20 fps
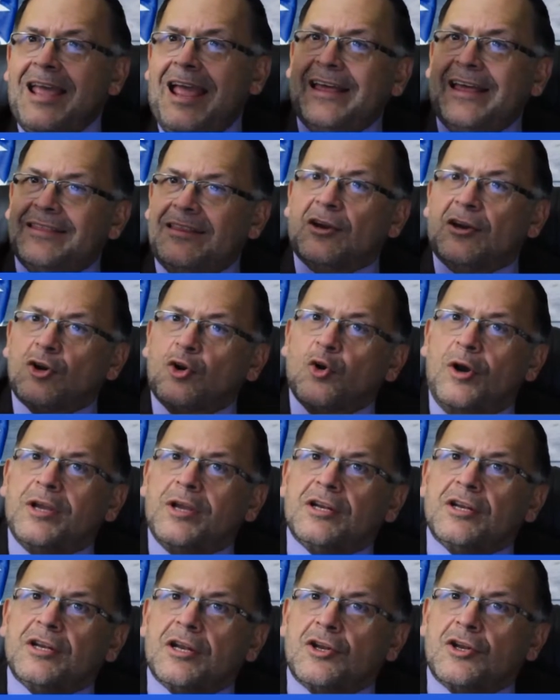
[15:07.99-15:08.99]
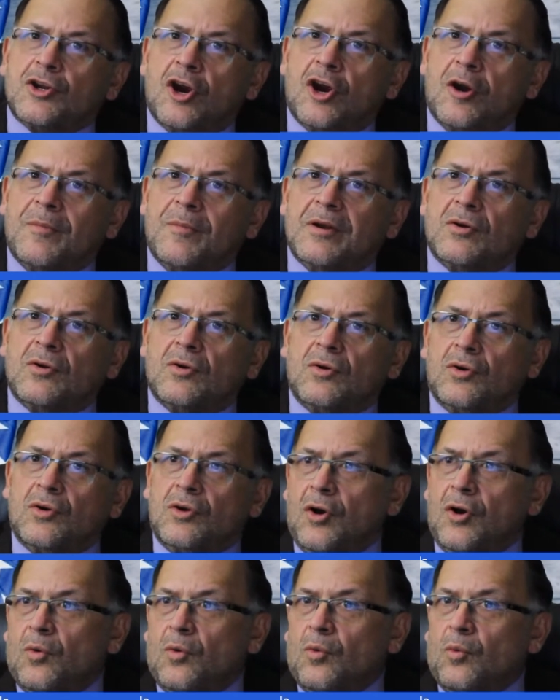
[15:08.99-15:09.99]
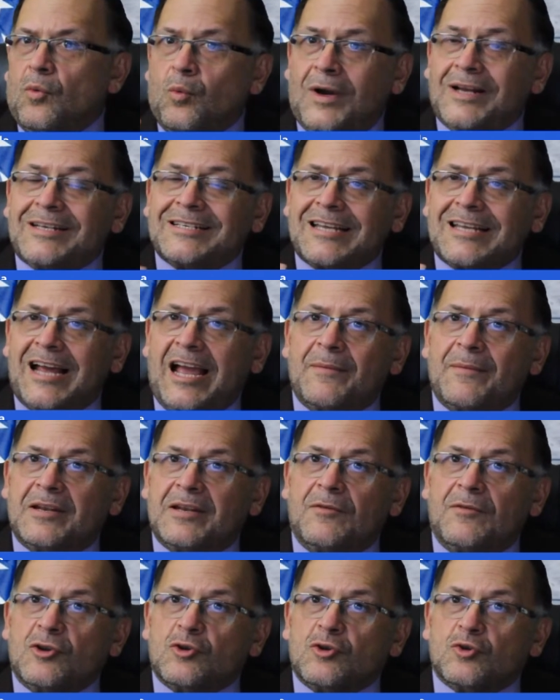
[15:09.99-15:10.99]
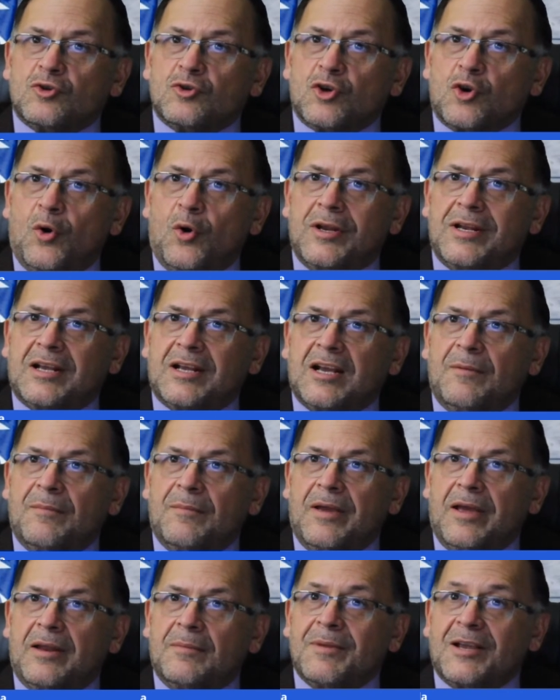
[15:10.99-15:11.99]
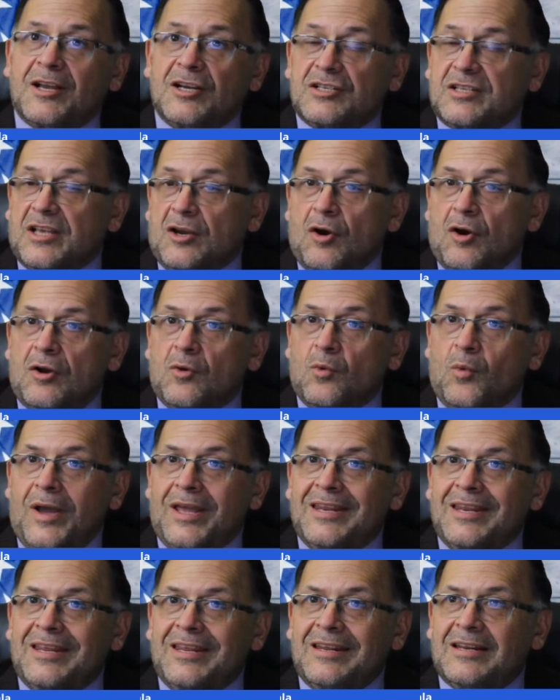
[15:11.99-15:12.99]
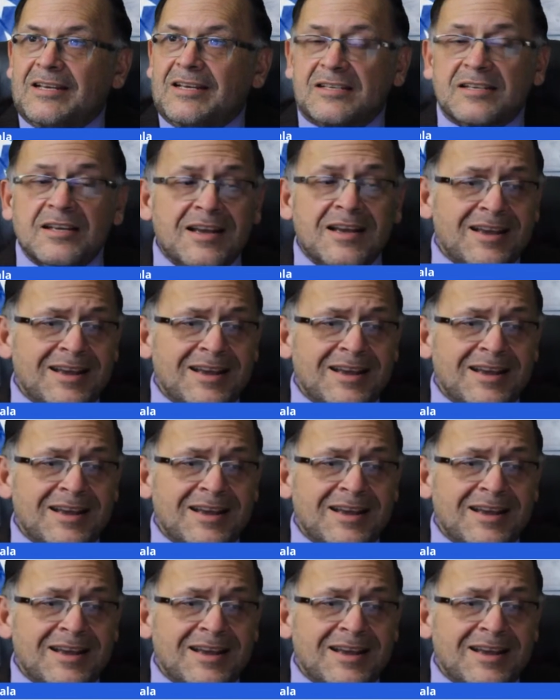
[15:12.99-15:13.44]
and they're going to determine, what time individuals are going to come in because they're on a waiting list.